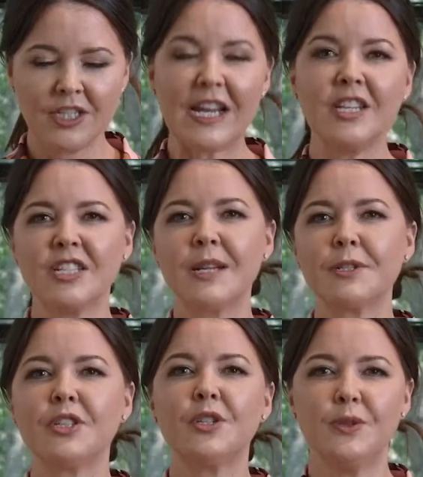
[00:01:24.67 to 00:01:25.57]
Challenge
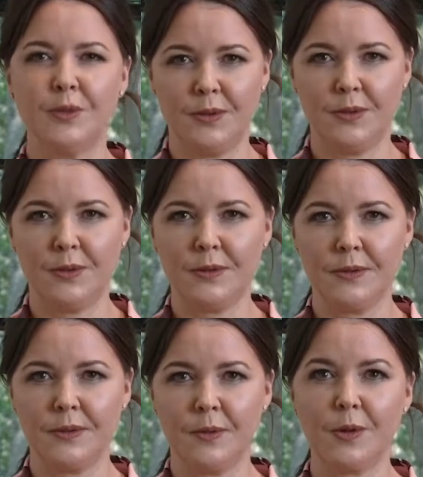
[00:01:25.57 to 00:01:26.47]
number 2
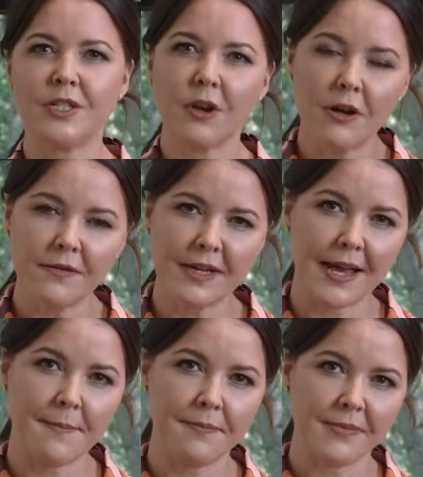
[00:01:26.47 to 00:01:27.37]
was to
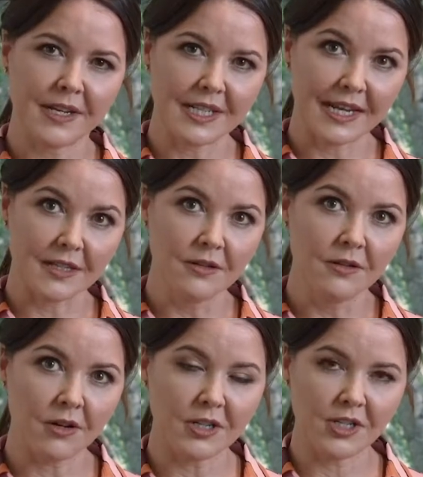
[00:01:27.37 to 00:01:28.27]
overcome the
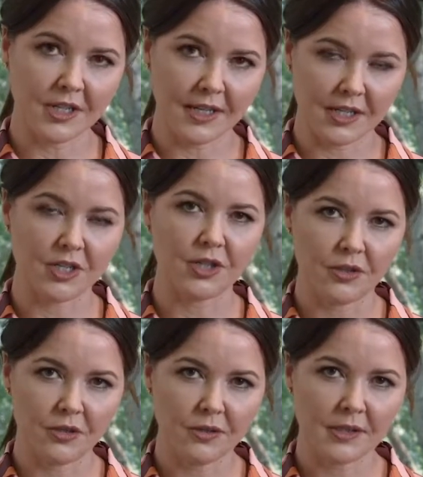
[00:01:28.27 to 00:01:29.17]
technology
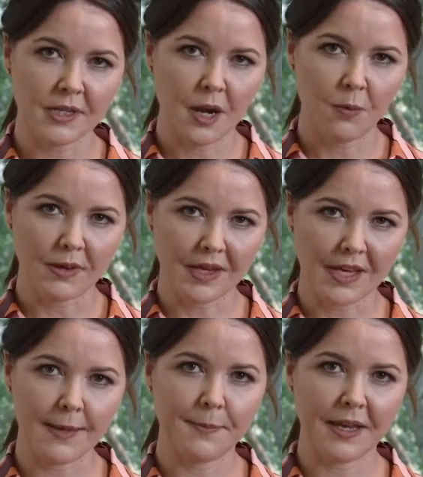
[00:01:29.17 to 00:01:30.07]
issues with
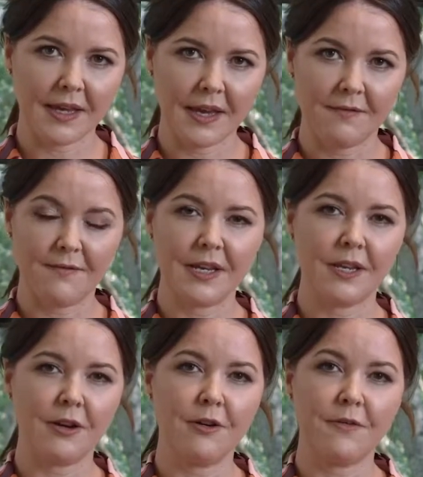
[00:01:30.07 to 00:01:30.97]
keeping a
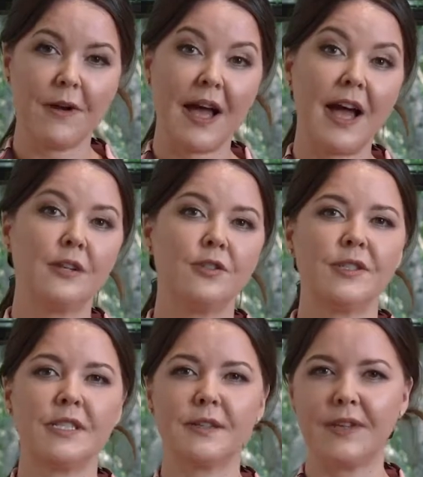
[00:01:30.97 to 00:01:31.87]
video for
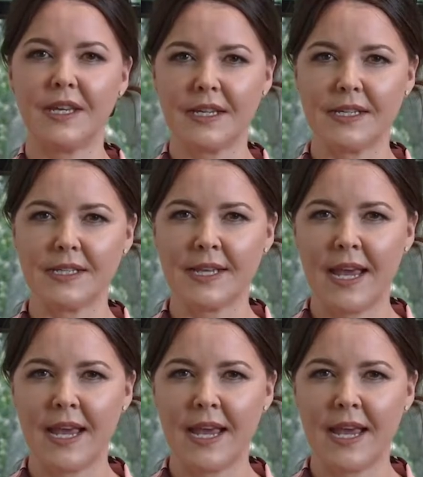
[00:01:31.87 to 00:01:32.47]
hundreds of years.